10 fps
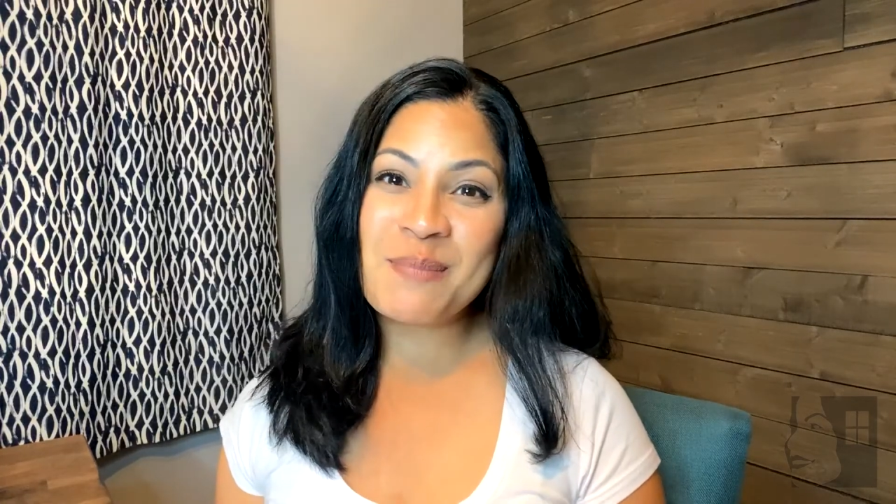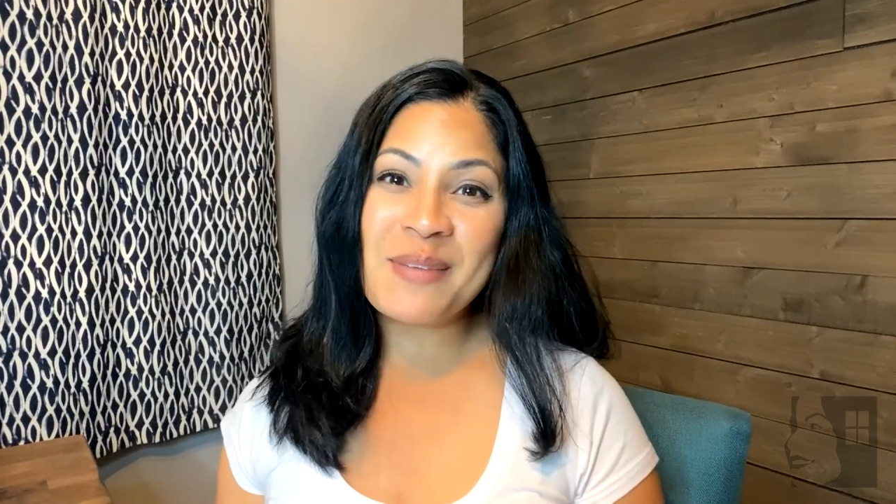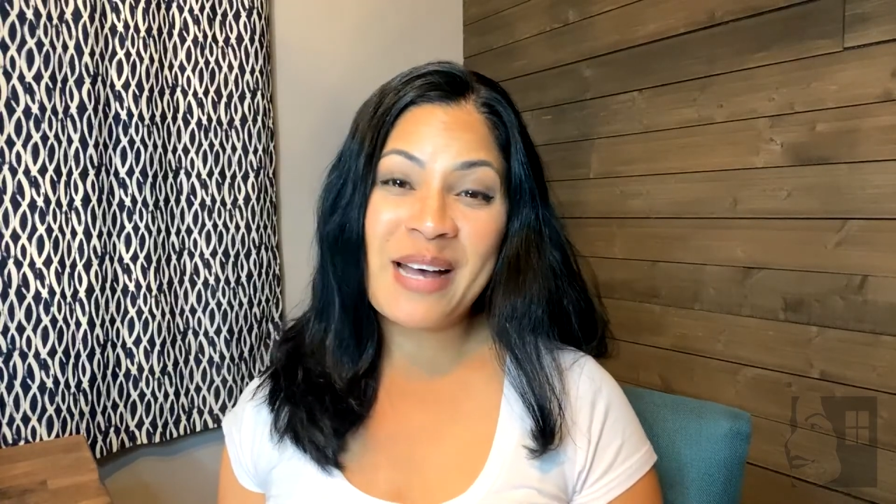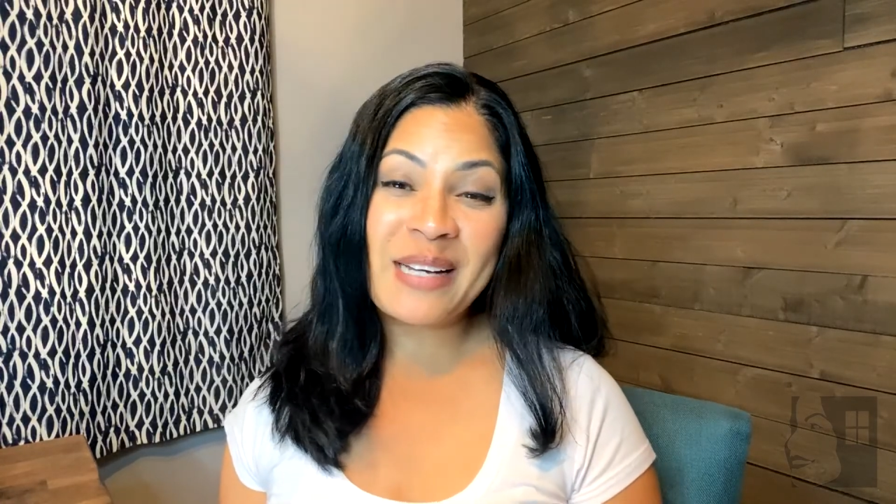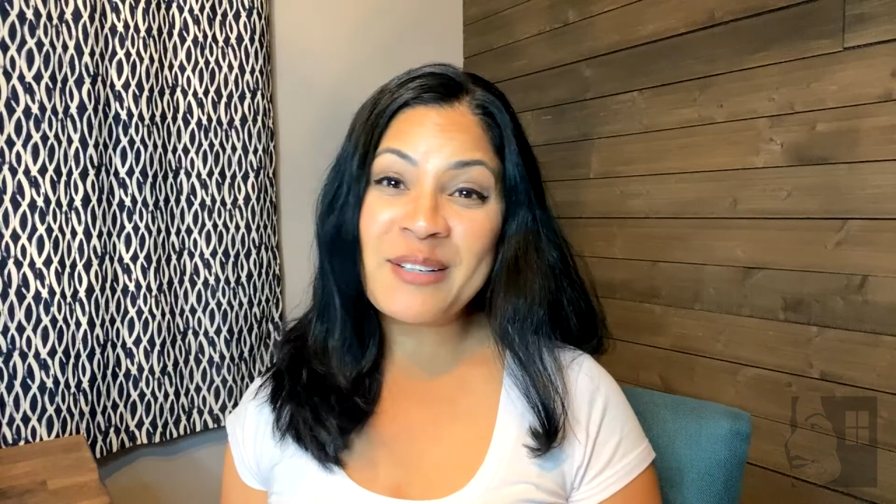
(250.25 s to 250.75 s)

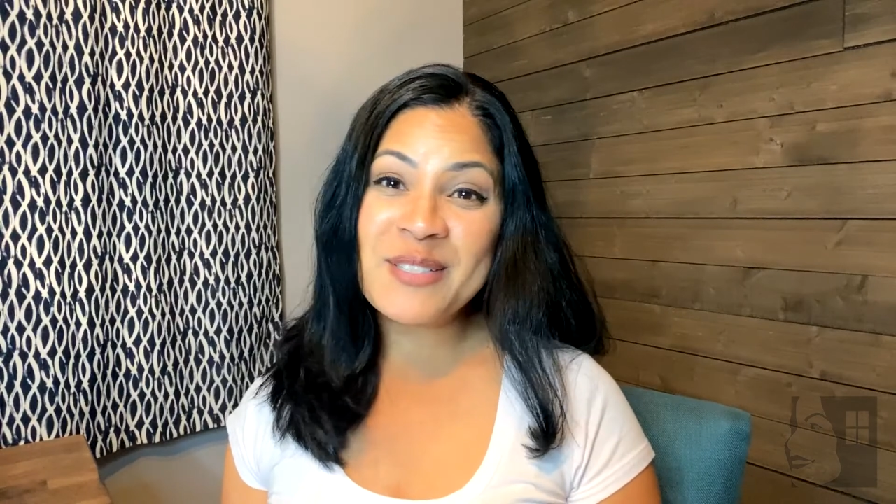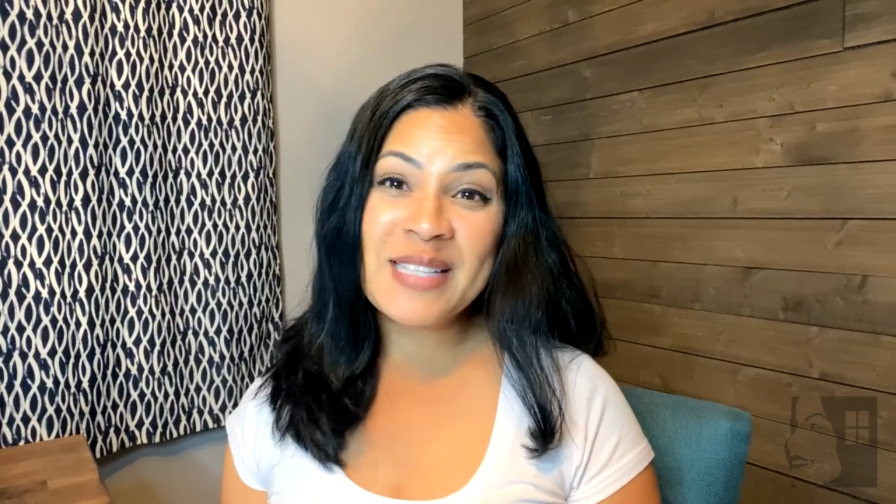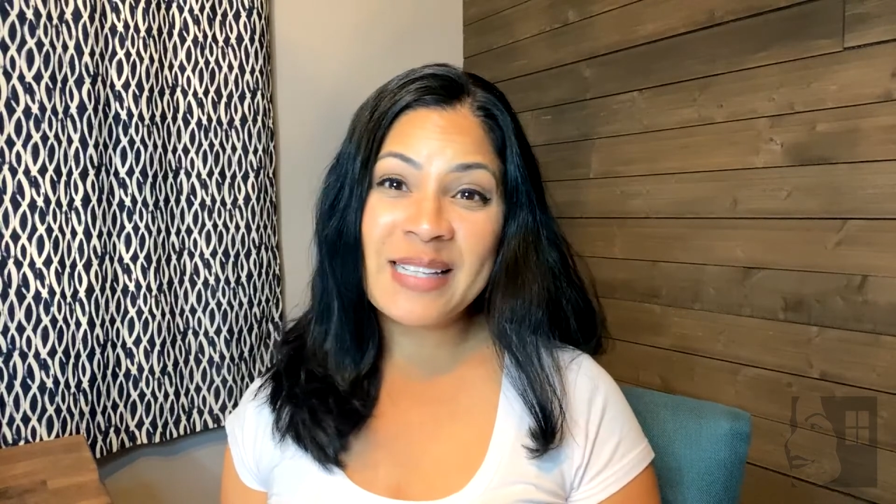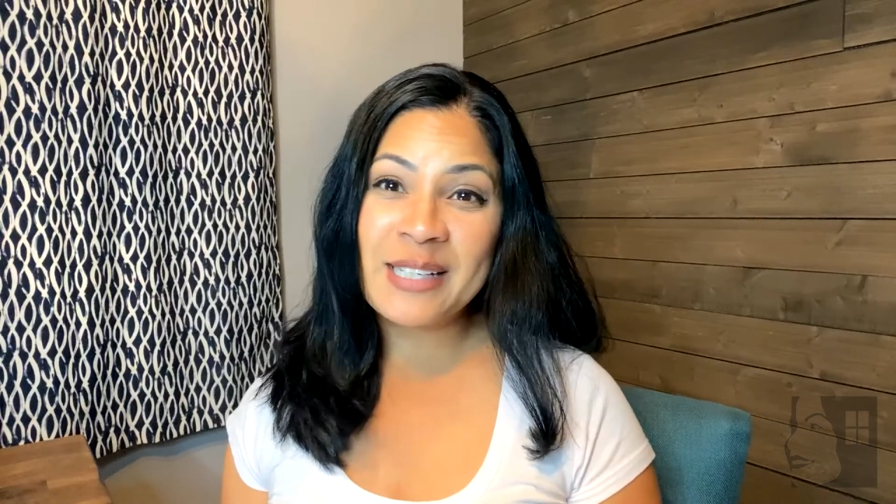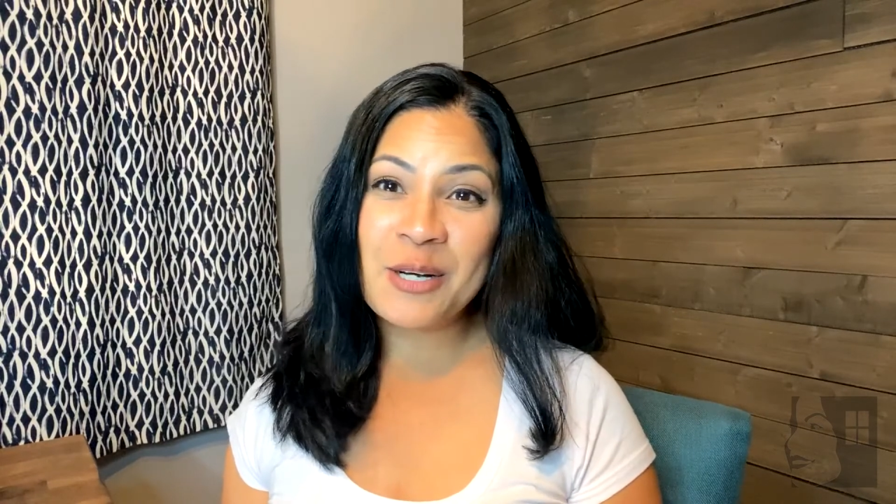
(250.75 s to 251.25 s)
buying or
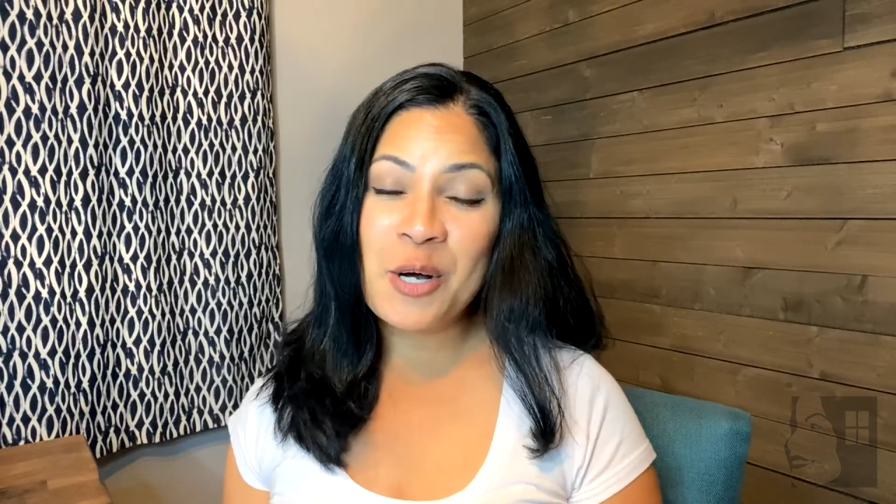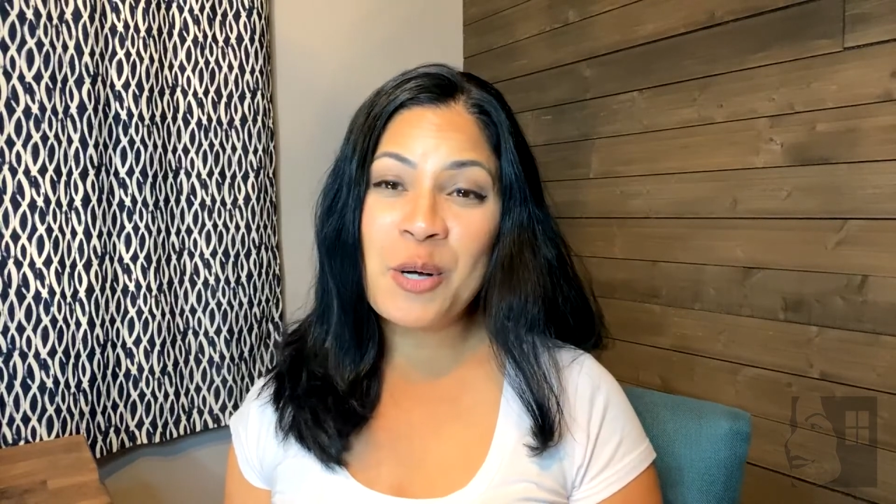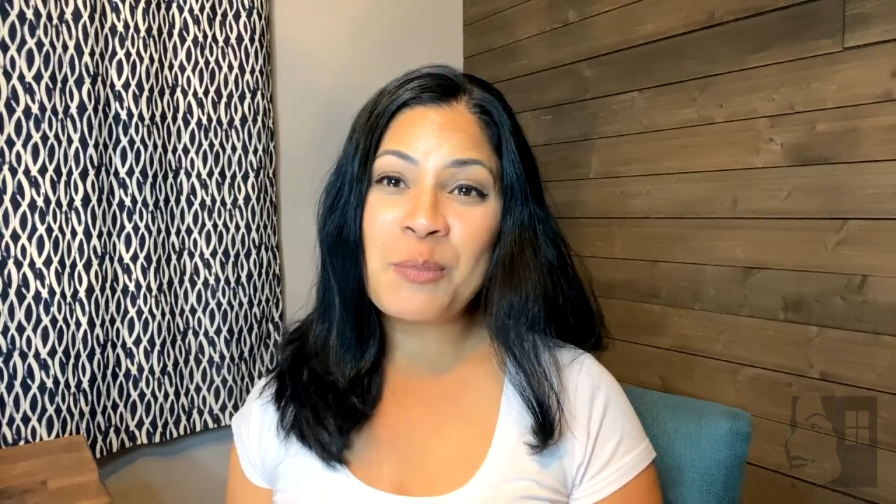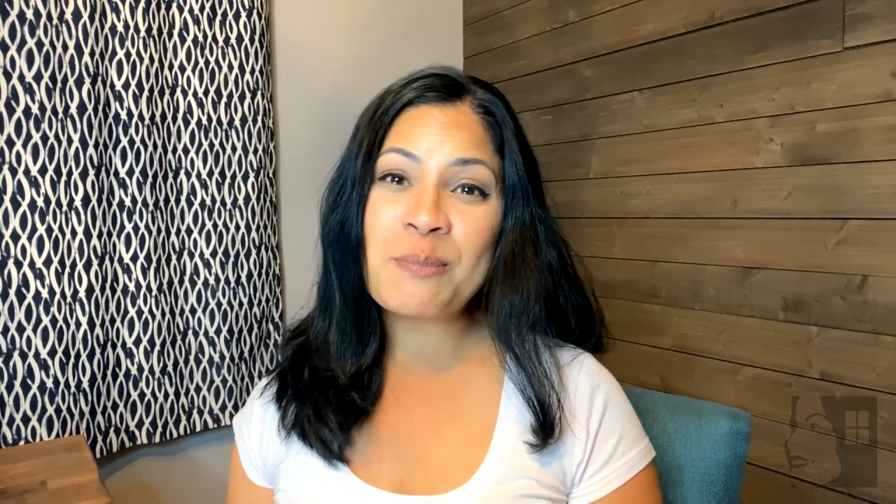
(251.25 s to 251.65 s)
selling a home,